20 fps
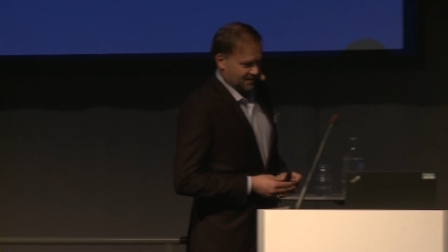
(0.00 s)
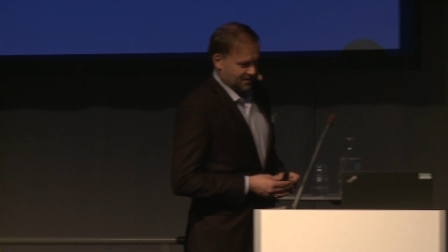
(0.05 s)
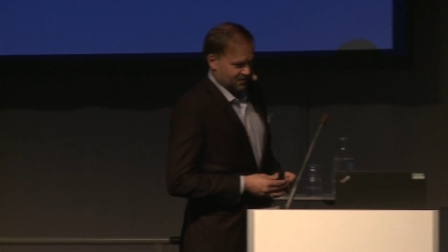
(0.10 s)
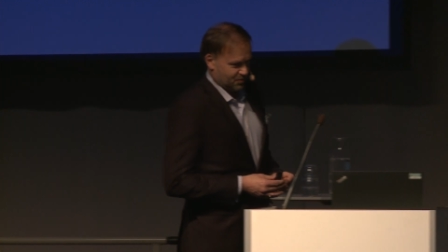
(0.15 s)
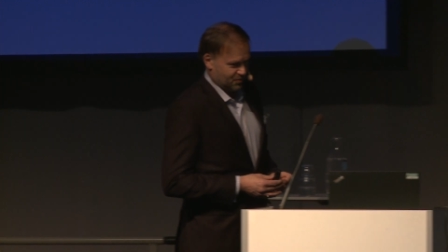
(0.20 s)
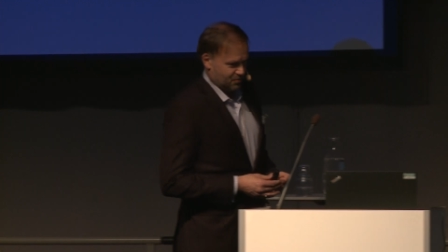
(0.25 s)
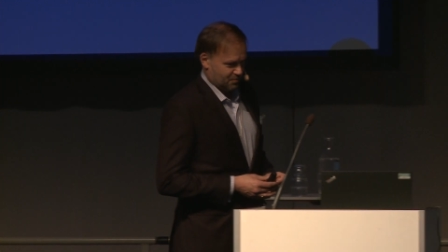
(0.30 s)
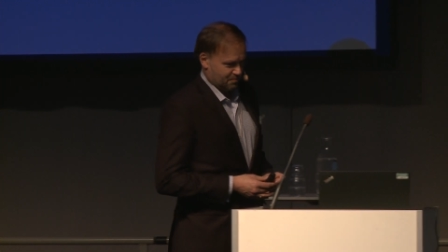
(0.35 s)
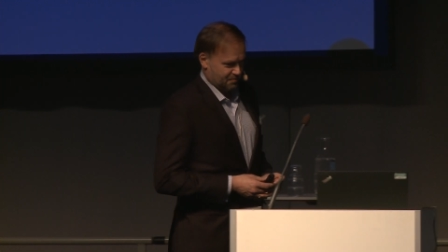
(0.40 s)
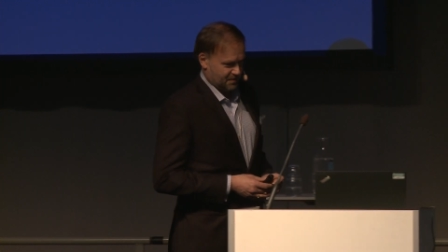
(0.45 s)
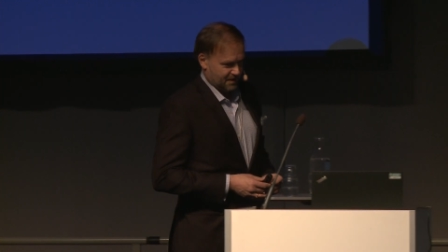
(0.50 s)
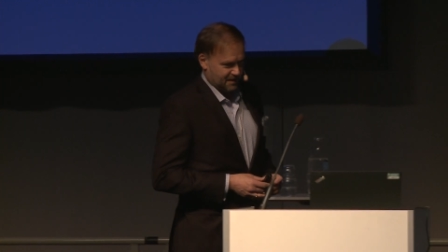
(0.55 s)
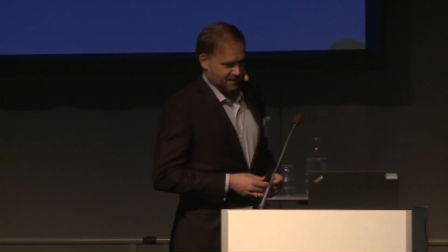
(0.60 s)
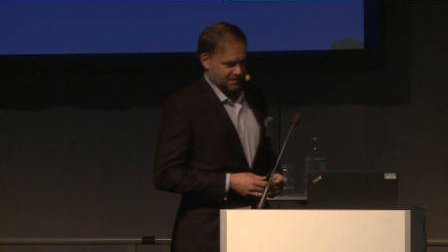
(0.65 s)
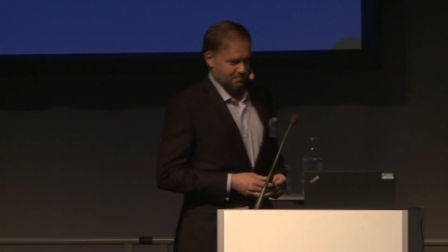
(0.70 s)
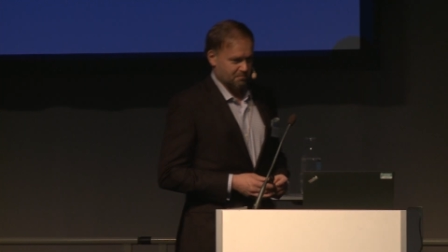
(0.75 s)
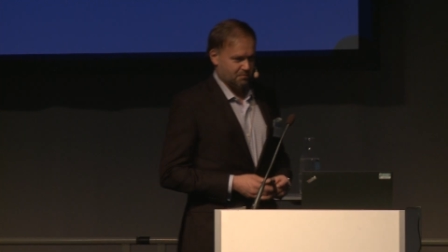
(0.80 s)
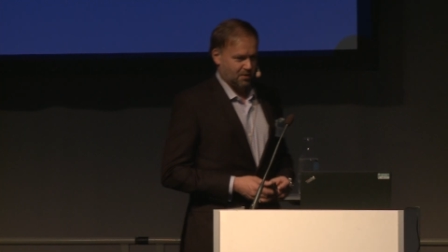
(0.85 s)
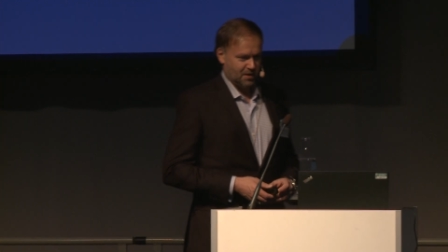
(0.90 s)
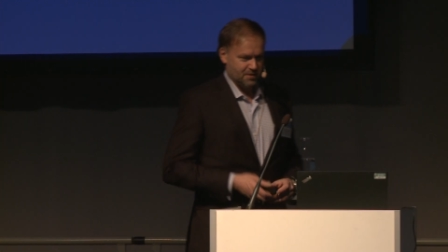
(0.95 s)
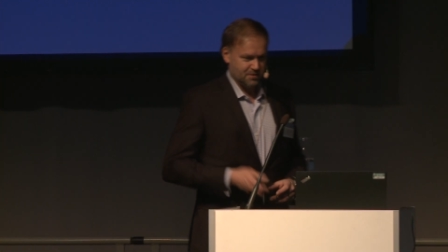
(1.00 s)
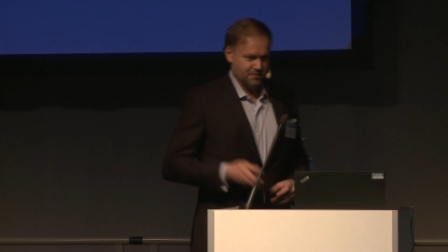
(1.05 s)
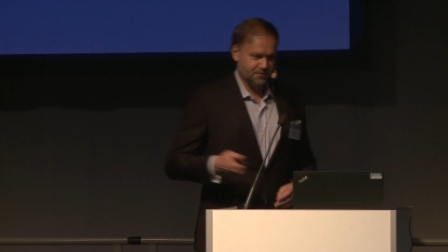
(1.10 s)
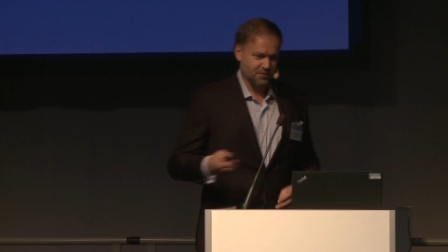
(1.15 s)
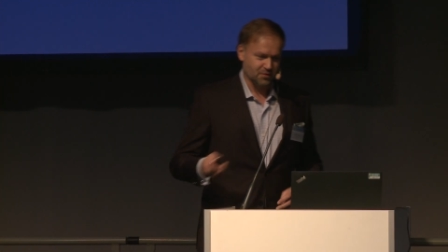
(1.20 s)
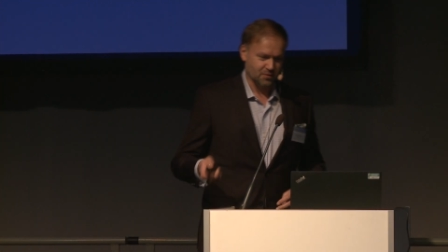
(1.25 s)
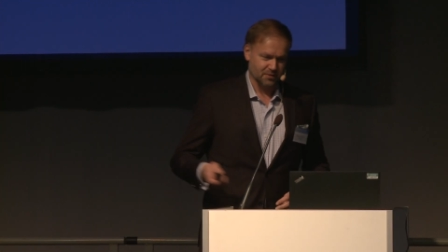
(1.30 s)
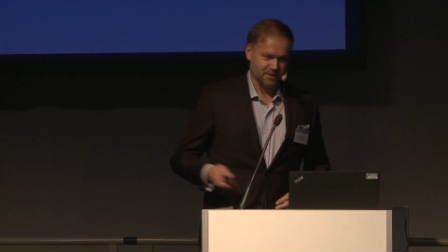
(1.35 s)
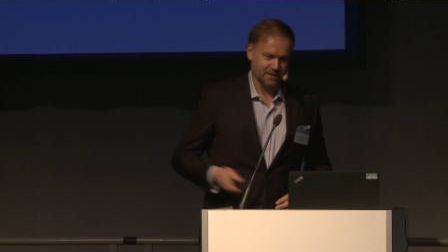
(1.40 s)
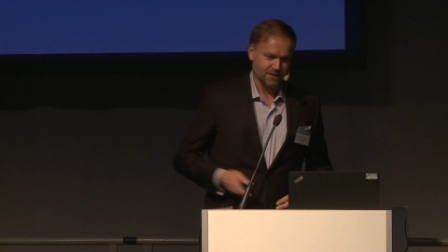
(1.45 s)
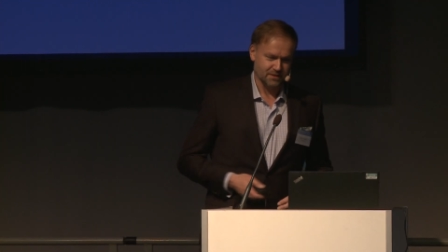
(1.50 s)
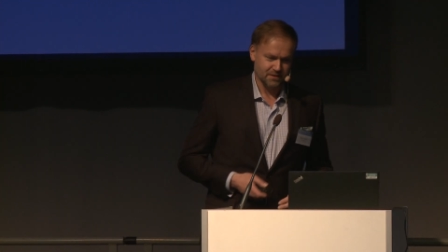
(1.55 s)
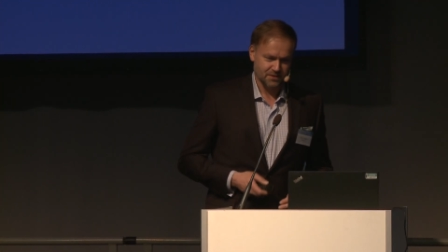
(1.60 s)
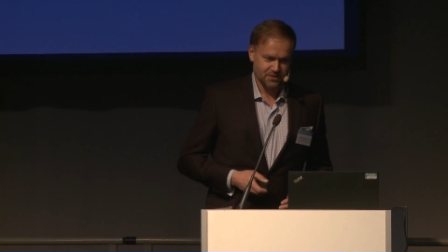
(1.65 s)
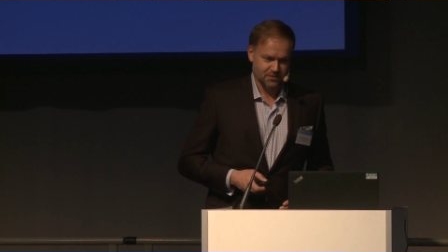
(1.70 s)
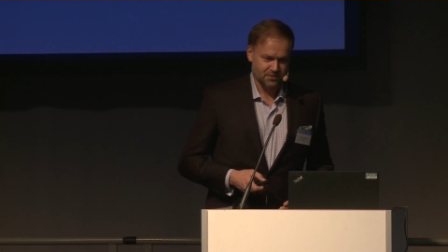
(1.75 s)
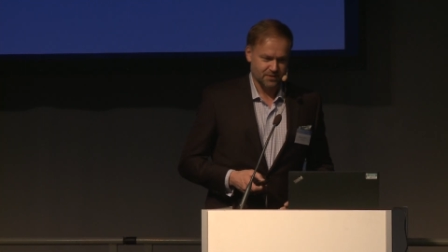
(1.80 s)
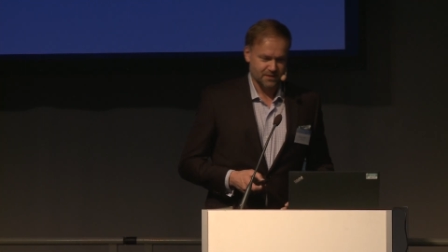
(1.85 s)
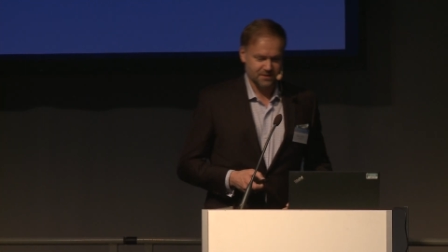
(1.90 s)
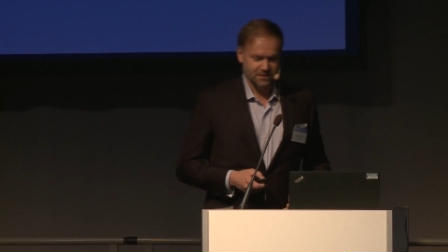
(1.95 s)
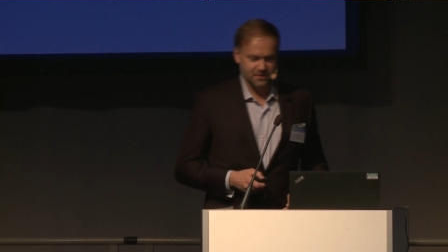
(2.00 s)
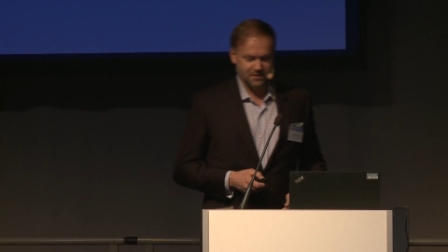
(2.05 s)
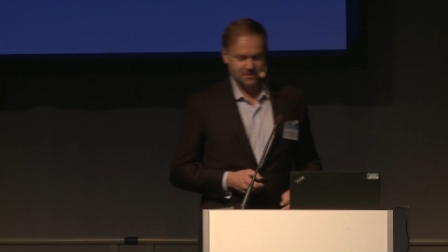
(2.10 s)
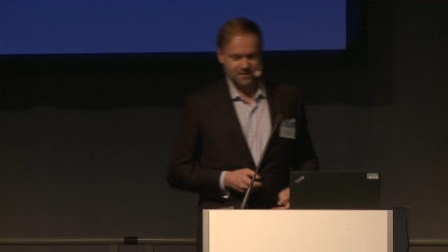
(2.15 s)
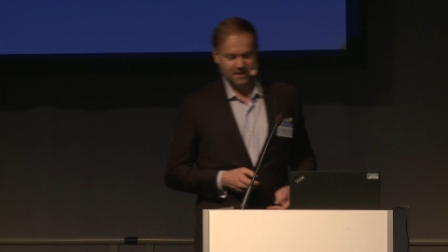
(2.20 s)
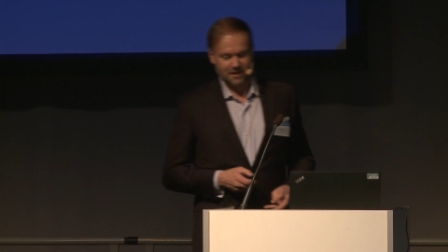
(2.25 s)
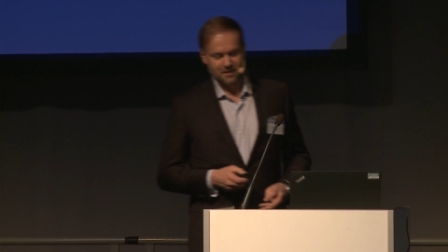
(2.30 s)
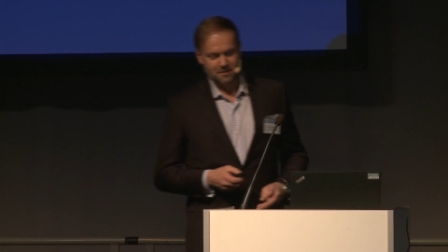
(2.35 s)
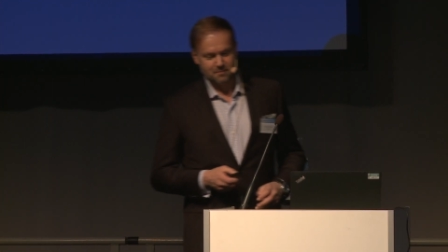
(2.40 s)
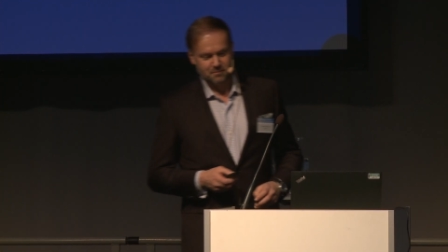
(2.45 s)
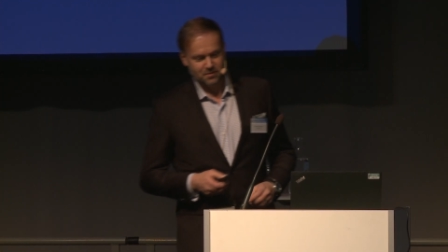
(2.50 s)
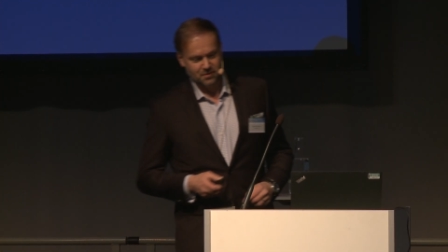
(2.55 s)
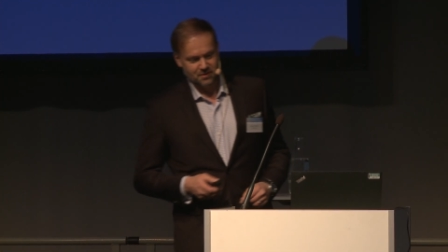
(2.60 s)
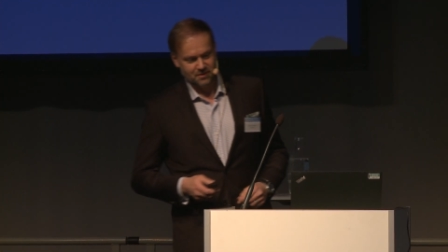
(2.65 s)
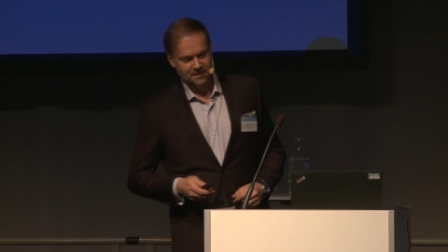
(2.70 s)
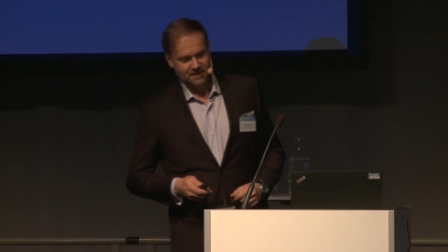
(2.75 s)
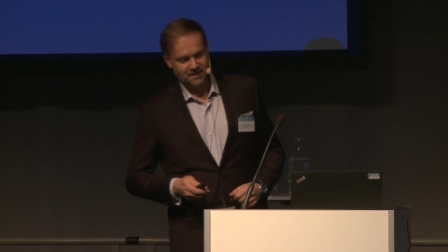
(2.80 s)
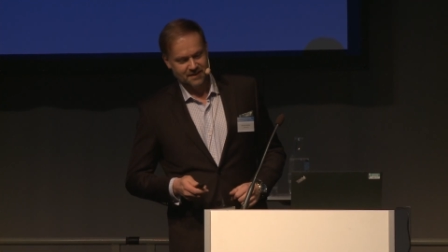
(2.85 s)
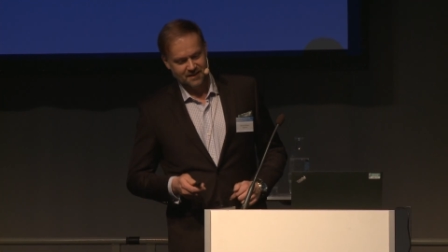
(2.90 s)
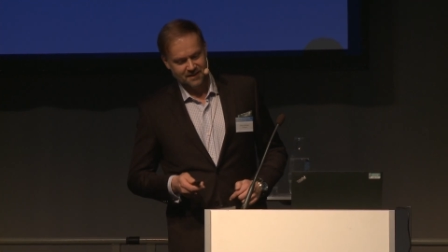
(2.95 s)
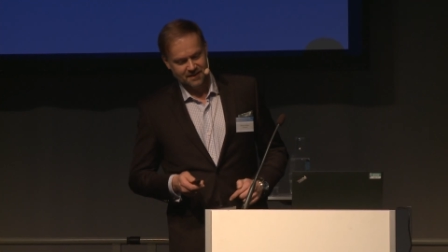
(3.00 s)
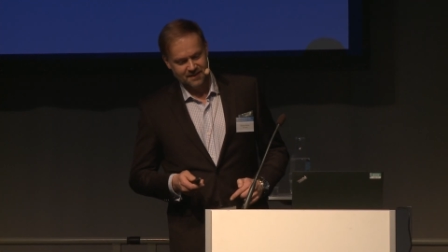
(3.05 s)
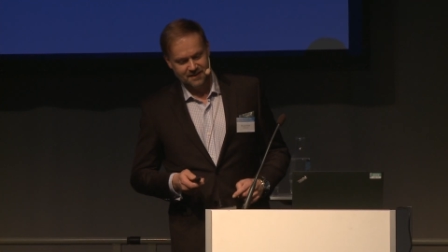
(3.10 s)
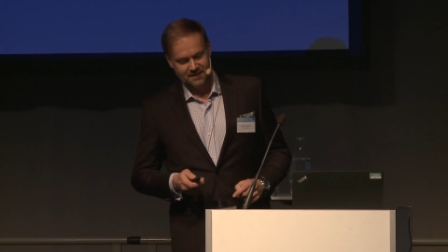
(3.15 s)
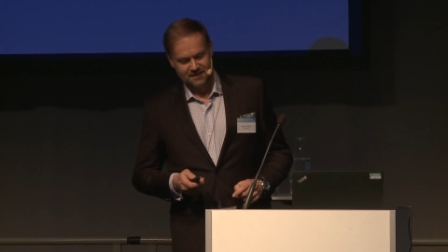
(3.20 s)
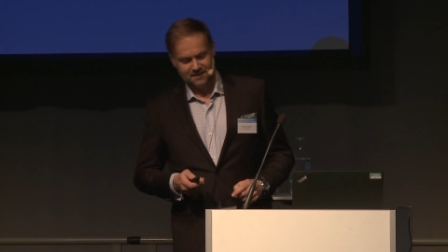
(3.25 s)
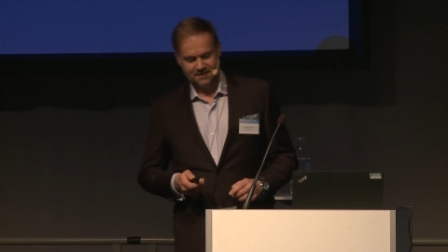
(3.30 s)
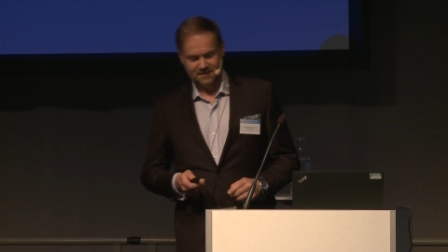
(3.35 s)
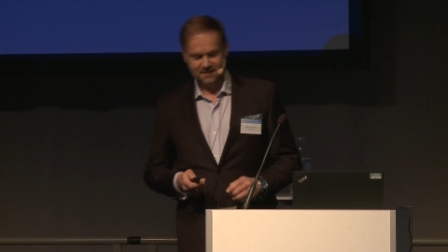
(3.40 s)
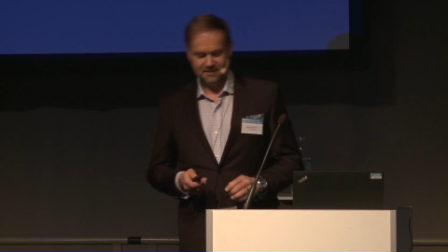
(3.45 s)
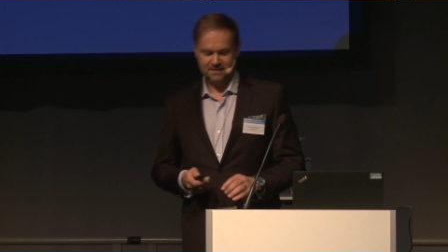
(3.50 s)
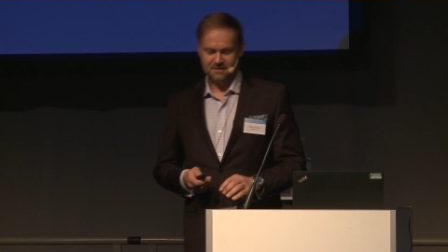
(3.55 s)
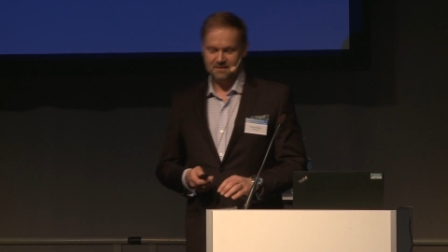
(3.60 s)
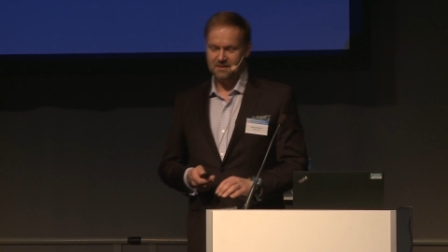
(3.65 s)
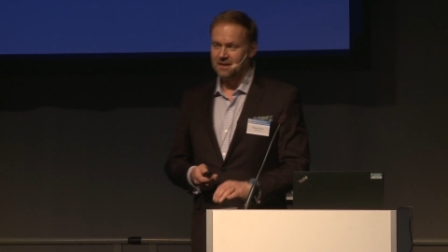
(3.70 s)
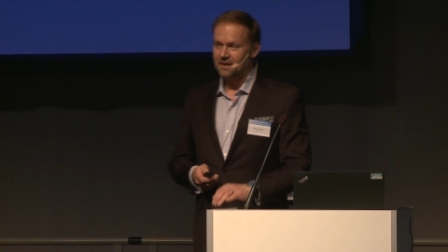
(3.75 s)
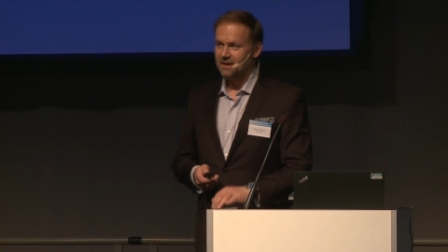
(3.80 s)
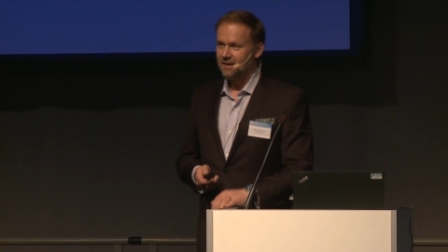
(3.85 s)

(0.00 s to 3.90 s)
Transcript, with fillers: European biofuel industry sustainable is